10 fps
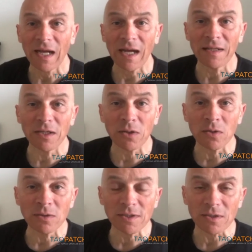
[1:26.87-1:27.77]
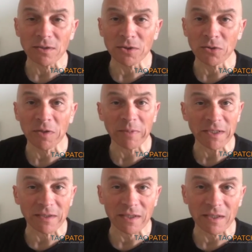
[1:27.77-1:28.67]
and also during my
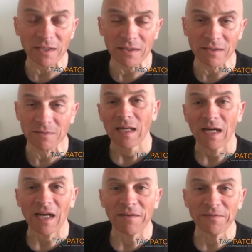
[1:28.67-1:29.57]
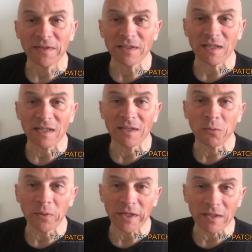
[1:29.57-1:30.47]
training. After a
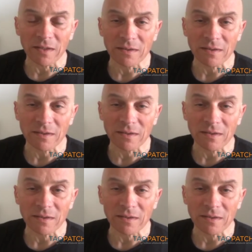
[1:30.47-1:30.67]
week,